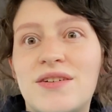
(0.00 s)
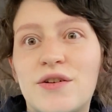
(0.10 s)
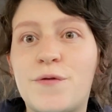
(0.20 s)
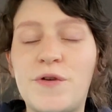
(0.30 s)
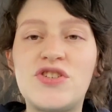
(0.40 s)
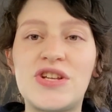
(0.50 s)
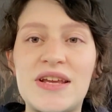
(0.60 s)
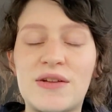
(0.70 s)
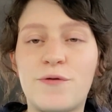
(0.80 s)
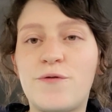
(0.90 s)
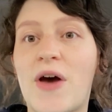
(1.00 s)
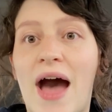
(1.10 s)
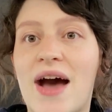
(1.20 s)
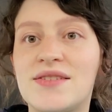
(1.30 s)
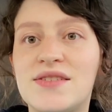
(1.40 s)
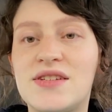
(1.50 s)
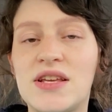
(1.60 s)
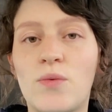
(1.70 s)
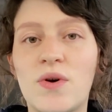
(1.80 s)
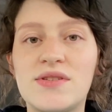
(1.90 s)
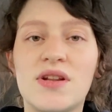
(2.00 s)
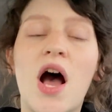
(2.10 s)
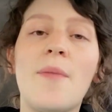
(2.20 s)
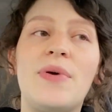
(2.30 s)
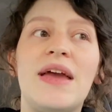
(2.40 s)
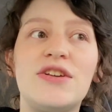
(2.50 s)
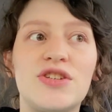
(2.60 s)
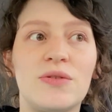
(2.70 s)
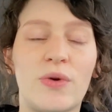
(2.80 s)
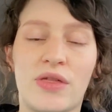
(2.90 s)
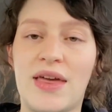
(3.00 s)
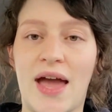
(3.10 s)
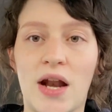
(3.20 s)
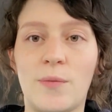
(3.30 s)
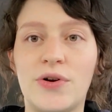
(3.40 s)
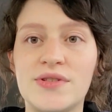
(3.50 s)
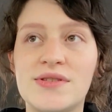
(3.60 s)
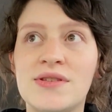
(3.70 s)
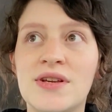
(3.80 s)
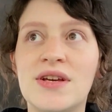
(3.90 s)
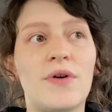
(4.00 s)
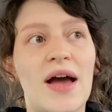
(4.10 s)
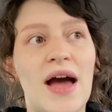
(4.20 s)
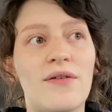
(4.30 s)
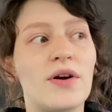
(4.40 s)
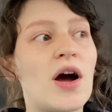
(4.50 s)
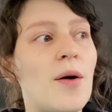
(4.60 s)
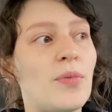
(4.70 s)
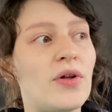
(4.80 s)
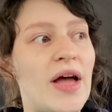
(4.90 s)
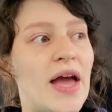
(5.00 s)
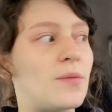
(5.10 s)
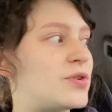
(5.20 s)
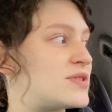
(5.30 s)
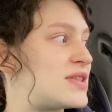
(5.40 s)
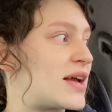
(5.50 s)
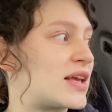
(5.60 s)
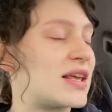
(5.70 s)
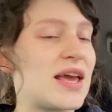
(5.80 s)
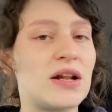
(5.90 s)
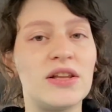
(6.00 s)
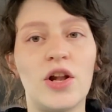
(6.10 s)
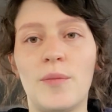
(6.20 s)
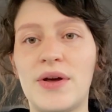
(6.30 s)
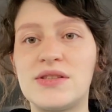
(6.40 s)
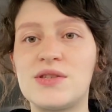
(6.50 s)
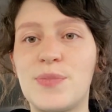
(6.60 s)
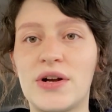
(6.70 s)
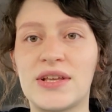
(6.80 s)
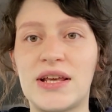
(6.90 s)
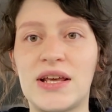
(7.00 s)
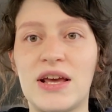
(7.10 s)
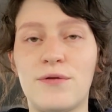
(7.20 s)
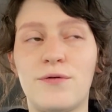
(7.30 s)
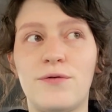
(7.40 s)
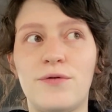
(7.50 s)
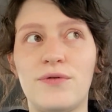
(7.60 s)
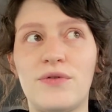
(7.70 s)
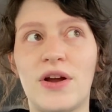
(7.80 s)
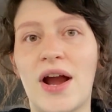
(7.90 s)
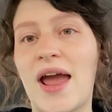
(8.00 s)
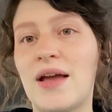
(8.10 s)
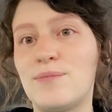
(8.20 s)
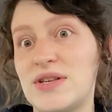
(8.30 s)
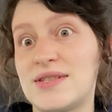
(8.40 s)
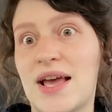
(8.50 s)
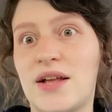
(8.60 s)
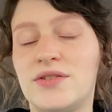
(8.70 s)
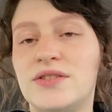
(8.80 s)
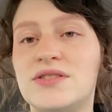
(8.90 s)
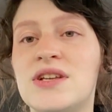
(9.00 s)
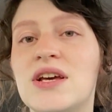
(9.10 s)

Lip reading: fidgety and fast. He was not patient with the animals. I have a couple animals that can get a little bit spunky if they're mishandled.